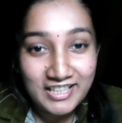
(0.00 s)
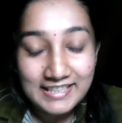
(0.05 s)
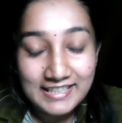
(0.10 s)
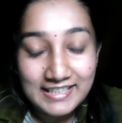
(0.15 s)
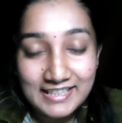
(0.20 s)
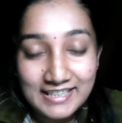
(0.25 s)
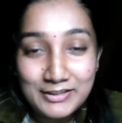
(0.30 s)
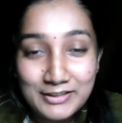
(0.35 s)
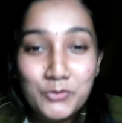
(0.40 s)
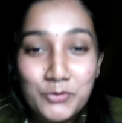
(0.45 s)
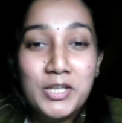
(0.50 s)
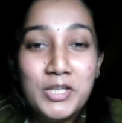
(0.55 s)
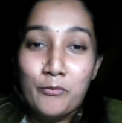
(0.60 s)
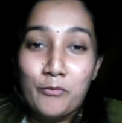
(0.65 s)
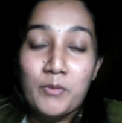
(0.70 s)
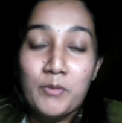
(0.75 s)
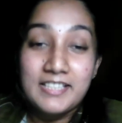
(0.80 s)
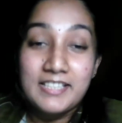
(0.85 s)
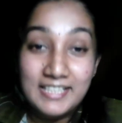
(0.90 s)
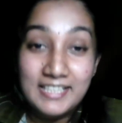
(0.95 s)
kick off my
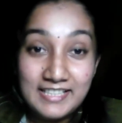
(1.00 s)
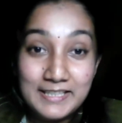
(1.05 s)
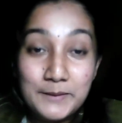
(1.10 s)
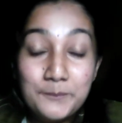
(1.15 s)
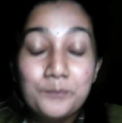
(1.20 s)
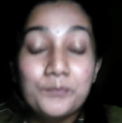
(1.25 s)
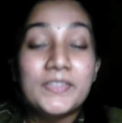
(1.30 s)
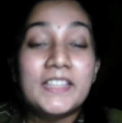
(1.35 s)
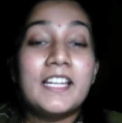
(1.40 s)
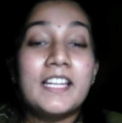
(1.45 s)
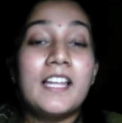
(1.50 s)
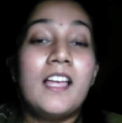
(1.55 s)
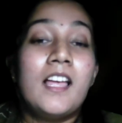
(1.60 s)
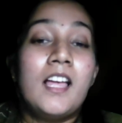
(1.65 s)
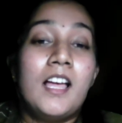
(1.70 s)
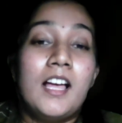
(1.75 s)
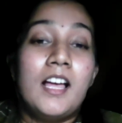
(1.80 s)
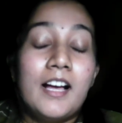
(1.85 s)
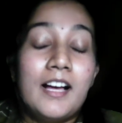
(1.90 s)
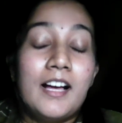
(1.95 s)
degree.
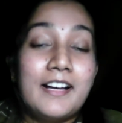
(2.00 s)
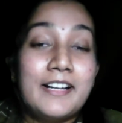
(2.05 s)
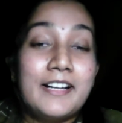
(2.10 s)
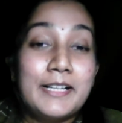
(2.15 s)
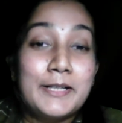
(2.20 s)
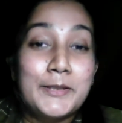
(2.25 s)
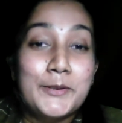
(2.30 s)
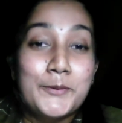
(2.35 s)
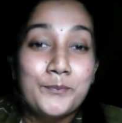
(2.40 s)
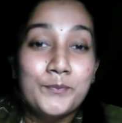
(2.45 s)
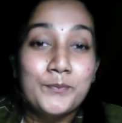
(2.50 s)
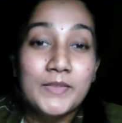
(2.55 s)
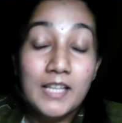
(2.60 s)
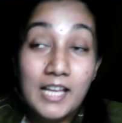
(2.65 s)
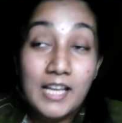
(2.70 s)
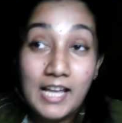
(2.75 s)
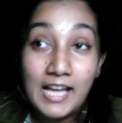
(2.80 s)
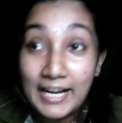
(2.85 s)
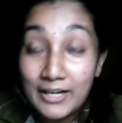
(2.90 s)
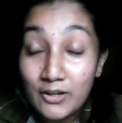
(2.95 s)

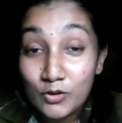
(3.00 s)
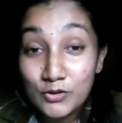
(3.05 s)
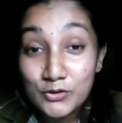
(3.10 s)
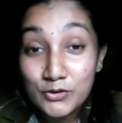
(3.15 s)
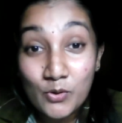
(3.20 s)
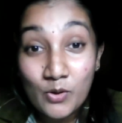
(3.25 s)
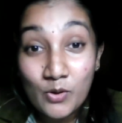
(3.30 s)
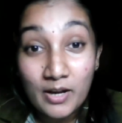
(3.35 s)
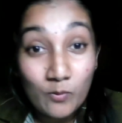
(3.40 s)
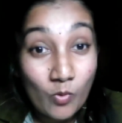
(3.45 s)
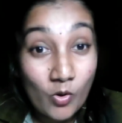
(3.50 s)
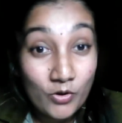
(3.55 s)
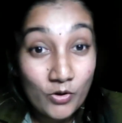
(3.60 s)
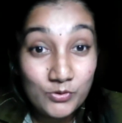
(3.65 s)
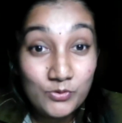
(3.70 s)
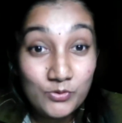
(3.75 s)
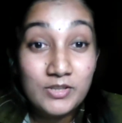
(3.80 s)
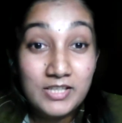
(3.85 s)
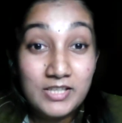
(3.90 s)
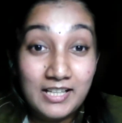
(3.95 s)
And also I want
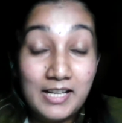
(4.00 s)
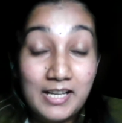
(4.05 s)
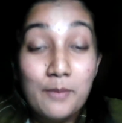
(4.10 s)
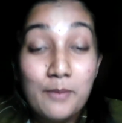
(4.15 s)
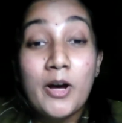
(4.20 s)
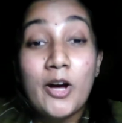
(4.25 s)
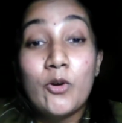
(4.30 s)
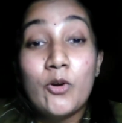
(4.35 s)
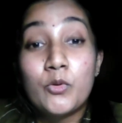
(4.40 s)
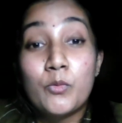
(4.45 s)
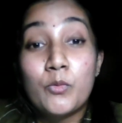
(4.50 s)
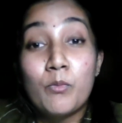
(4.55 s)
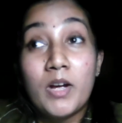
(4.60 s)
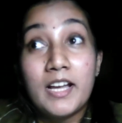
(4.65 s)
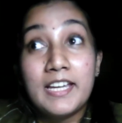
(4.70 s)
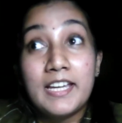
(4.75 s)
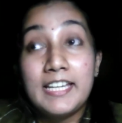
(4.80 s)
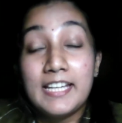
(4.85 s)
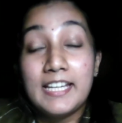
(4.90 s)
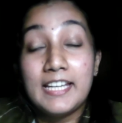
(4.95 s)
to tell about
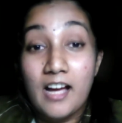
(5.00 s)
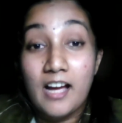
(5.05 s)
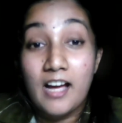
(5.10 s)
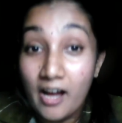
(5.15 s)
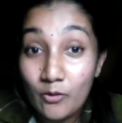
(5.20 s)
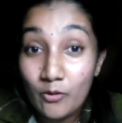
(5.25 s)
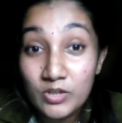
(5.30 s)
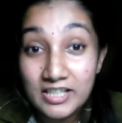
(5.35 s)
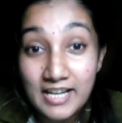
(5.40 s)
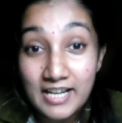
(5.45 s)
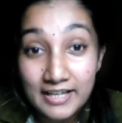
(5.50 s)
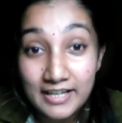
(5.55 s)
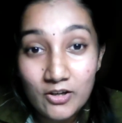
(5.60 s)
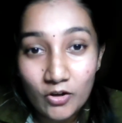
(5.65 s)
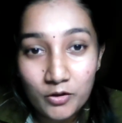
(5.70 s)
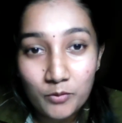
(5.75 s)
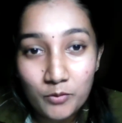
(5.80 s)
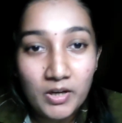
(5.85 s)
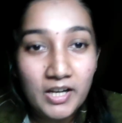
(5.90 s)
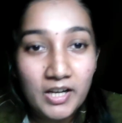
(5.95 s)
my how did I
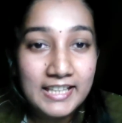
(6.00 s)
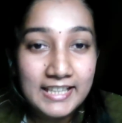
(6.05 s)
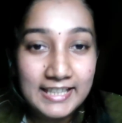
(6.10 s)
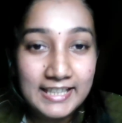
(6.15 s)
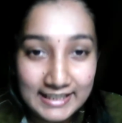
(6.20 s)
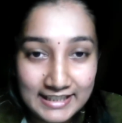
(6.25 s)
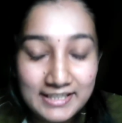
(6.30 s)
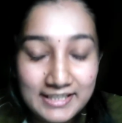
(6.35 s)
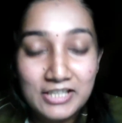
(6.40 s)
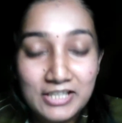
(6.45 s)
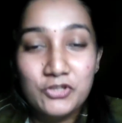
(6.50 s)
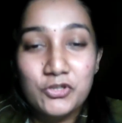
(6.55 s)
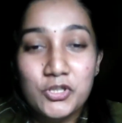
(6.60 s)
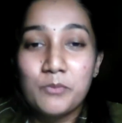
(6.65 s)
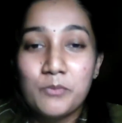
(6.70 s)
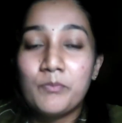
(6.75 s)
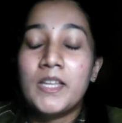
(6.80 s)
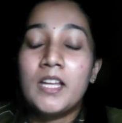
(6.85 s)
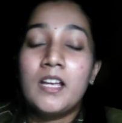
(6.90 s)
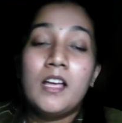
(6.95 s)
got my
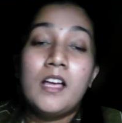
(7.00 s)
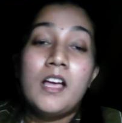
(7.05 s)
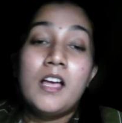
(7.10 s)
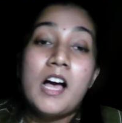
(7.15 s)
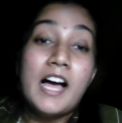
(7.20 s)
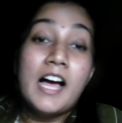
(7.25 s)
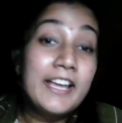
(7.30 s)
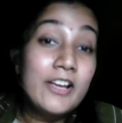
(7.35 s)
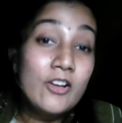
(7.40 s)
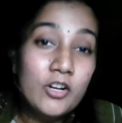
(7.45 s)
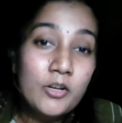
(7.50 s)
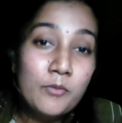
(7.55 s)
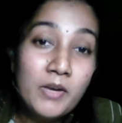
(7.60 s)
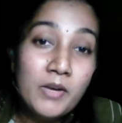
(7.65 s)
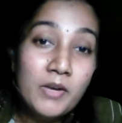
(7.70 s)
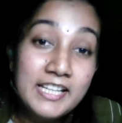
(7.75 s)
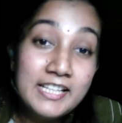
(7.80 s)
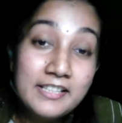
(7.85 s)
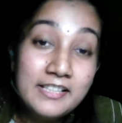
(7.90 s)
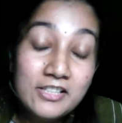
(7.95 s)
internship. I got
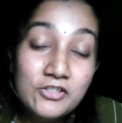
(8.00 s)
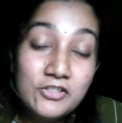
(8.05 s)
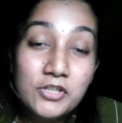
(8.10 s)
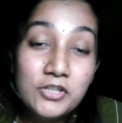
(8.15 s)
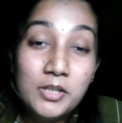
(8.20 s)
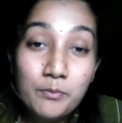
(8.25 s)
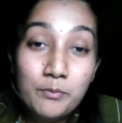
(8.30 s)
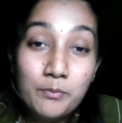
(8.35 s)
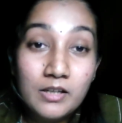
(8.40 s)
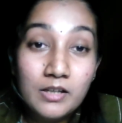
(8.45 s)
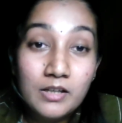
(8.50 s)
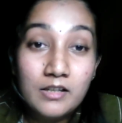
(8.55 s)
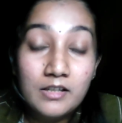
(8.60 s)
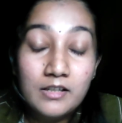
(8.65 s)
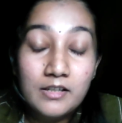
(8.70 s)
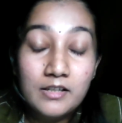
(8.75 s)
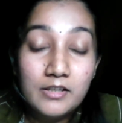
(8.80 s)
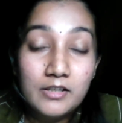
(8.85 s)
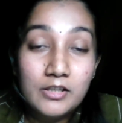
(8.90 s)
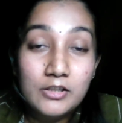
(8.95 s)
my internship
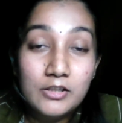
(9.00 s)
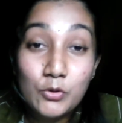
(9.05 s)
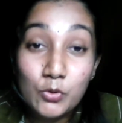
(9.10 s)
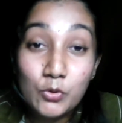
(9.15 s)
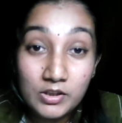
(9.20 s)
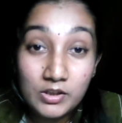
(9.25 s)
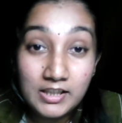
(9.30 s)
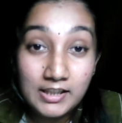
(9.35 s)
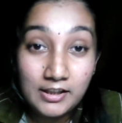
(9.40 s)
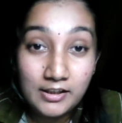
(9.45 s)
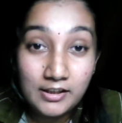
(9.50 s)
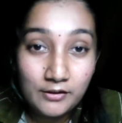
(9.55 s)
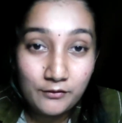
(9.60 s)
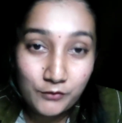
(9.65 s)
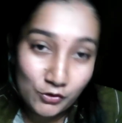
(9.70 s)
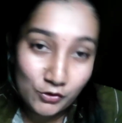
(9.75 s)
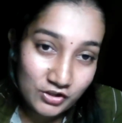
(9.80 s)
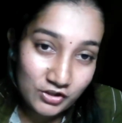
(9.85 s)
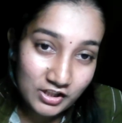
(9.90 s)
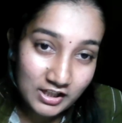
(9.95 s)
through the
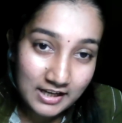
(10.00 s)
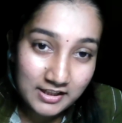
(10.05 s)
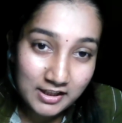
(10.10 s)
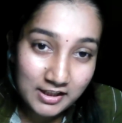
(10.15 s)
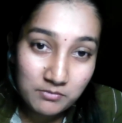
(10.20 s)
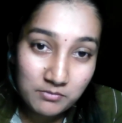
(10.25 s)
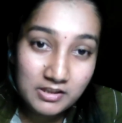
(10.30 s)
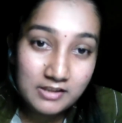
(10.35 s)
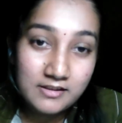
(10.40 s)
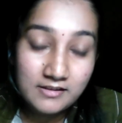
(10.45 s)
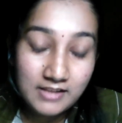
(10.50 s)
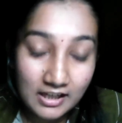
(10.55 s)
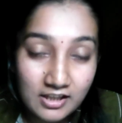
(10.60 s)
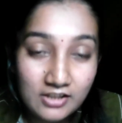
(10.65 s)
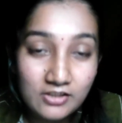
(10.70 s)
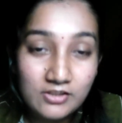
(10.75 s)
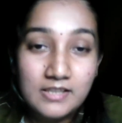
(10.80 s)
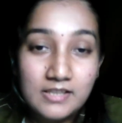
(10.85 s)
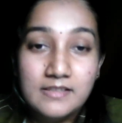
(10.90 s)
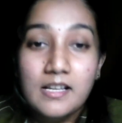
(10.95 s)
future career bit
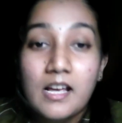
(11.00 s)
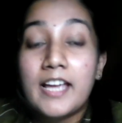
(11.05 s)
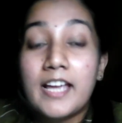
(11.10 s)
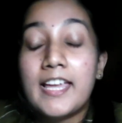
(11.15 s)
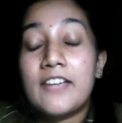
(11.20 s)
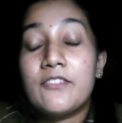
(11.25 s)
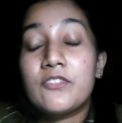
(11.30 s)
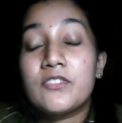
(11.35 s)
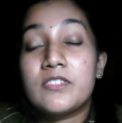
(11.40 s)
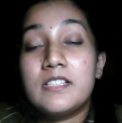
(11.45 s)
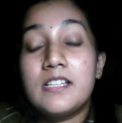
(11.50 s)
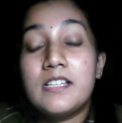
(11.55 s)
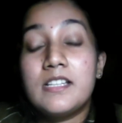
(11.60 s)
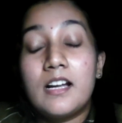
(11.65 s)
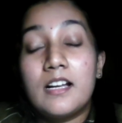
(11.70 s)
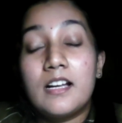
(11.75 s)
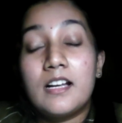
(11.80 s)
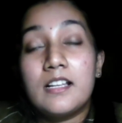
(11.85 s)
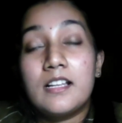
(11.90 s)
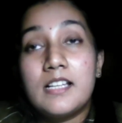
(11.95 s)
challenges. I have
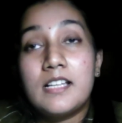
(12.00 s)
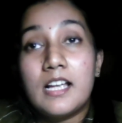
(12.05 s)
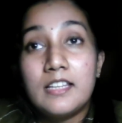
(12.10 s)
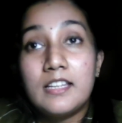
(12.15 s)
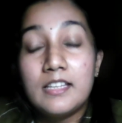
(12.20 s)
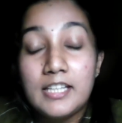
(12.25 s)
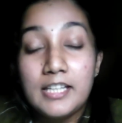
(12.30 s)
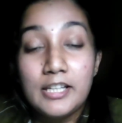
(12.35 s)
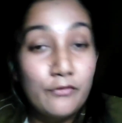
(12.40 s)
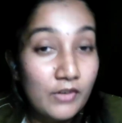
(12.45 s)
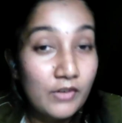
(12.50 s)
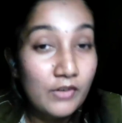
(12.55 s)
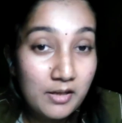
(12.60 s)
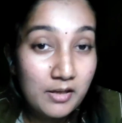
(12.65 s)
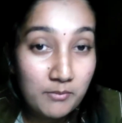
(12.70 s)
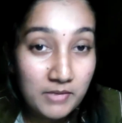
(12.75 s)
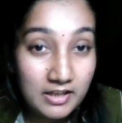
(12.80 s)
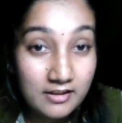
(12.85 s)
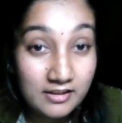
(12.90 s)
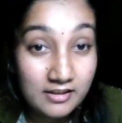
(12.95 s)
done the
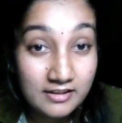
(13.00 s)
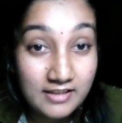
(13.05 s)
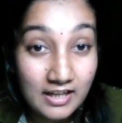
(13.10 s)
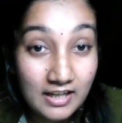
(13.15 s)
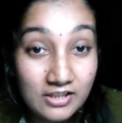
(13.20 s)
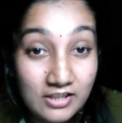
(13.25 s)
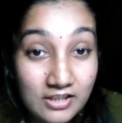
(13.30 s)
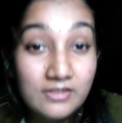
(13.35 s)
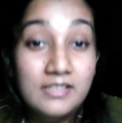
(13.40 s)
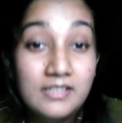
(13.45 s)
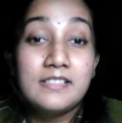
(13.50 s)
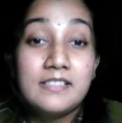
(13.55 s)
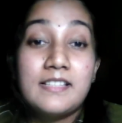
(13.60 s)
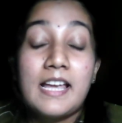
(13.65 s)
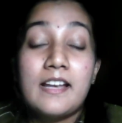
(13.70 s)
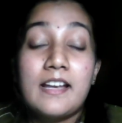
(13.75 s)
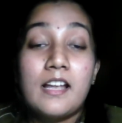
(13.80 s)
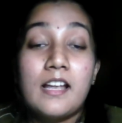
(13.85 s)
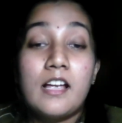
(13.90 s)
fundamental challenges and